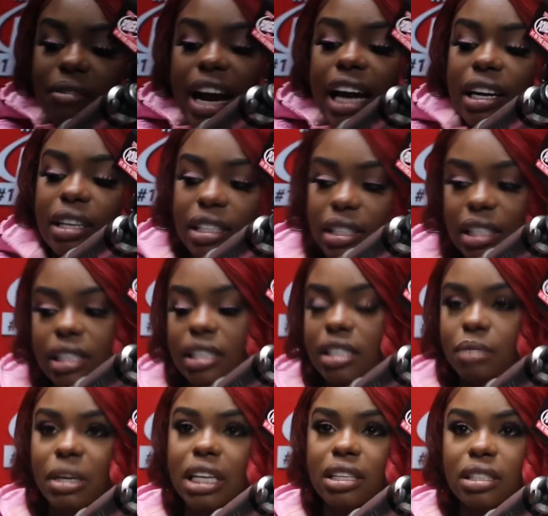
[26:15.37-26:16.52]
invited into
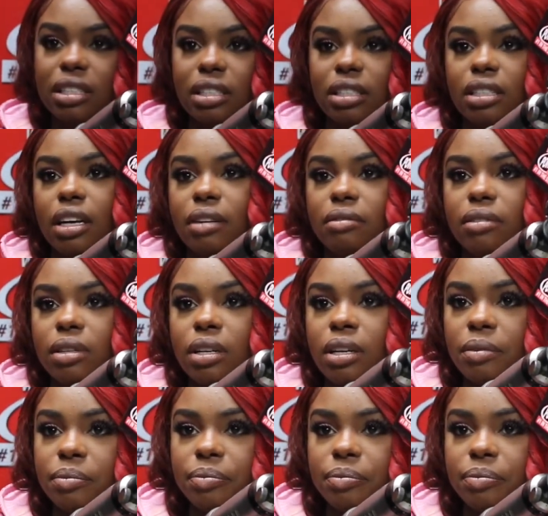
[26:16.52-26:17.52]
these meetings and stuff, you know?